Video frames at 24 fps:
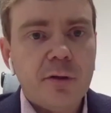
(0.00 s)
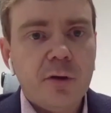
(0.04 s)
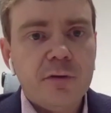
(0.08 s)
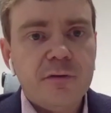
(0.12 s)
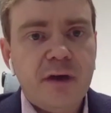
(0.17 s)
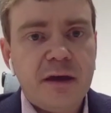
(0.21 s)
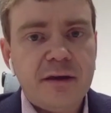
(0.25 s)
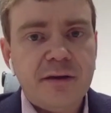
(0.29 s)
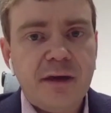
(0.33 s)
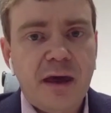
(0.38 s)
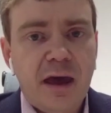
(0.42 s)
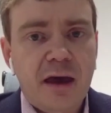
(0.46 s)
does not
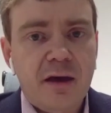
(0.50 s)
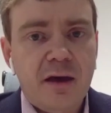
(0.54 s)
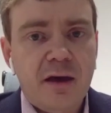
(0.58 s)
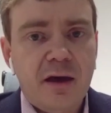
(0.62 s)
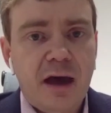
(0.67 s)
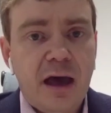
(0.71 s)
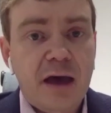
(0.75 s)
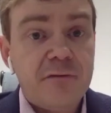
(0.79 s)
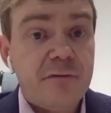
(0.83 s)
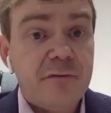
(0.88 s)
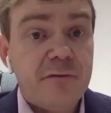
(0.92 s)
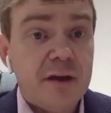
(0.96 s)

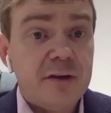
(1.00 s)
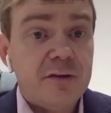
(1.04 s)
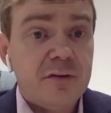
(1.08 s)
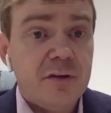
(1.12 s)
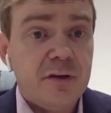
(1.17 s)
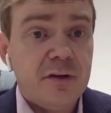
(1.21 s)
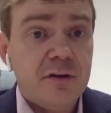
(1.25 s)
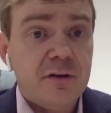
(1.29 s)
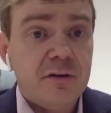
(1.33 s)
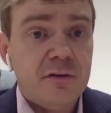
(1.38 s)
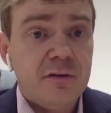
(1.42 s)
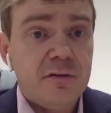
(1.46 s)
have that
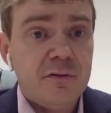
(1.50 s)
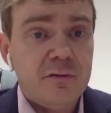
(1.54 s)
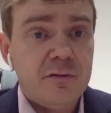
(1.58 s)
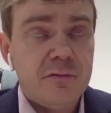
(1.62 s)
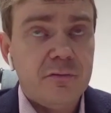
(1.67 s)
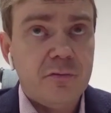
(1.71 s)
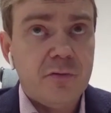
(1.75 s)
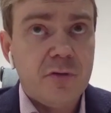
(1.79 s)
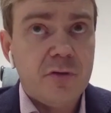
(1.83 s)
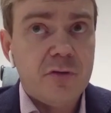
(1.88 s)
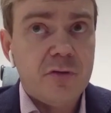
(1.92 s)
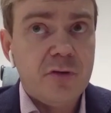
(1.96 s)

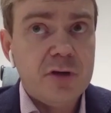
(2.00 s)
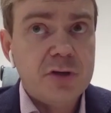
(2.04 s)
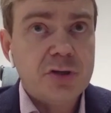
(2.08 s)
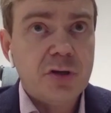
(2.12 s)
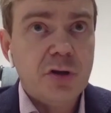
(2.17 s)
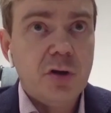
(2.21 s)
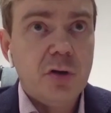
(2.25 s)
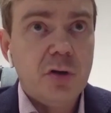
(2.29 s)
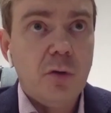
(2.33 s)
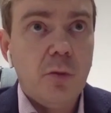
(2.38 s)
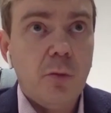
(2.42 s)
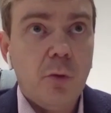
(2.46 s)

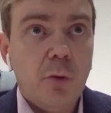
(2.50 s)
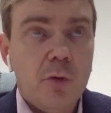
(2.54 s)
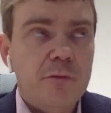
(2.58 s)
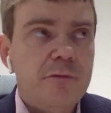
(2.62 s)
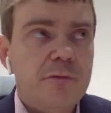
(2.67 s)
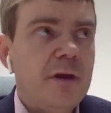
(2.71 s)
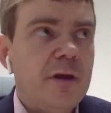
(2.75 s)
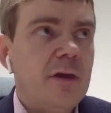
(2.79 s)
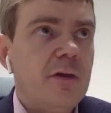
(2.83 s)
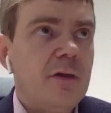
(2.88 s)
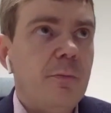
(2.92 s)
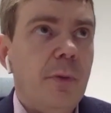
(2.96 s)
restriction.
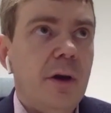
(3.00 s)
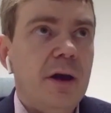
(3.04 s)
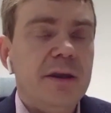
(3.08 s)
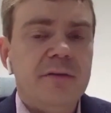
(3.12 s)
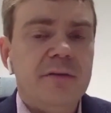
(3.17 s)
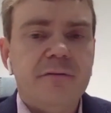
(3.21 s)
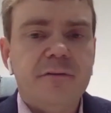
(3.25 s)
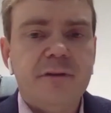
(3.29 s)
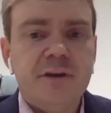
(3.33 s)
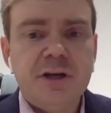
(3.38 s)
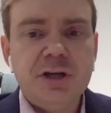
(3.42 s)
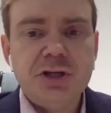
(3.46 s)
Homomorphic is by
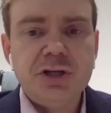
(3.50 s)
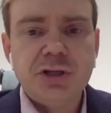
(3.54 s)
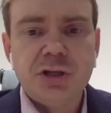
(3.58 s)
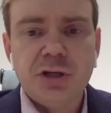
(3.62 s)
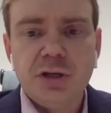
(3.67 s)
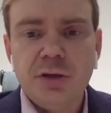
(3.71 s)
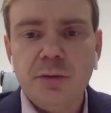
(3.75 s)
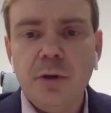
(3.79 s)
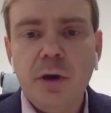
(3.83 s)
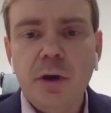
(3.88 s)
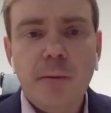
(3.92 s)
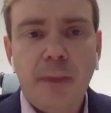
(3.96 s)

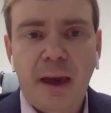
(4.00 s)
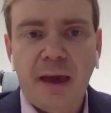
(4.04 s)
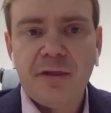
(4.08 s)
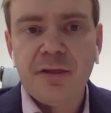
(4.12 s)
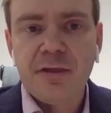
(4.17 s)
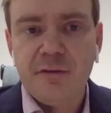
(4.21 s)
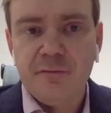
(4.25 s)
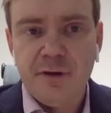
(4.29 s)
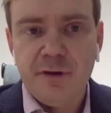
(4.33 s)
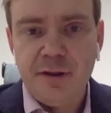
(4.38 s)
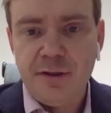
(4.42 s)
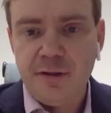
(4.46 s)
definition
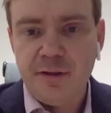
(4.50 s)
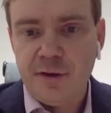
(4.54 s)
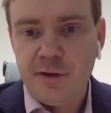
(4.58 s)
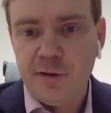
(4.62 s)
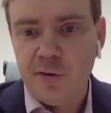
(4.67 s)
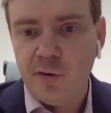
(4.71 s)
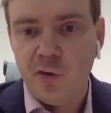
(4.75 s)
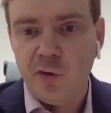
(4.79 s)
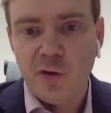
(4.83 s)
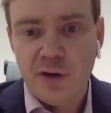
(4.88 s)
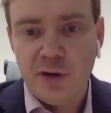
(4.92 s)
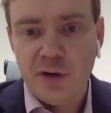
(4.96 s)
passively
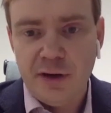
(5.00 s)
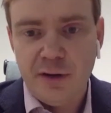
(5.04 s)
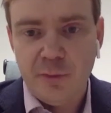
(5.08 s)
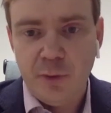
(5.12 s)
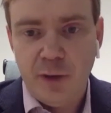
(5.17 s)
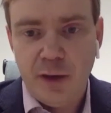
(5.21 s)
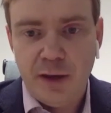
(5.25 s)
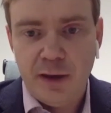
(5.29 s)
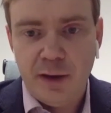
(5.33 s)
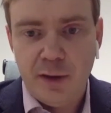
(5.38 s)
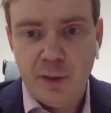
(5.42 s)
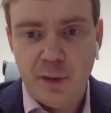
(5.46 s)
secure in
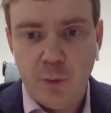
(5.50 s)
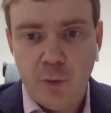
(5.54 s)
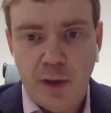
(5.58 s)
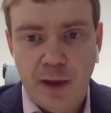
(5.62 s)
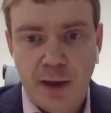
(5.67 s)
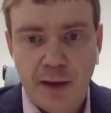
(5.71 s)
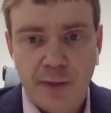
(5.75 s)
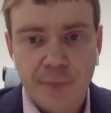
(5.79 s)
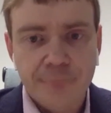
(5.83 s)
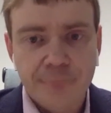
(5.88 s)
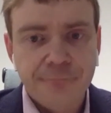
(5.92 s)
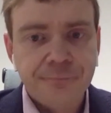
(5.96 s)
a
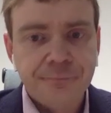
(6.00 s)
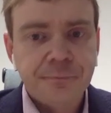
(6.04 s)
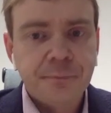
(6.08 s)
way.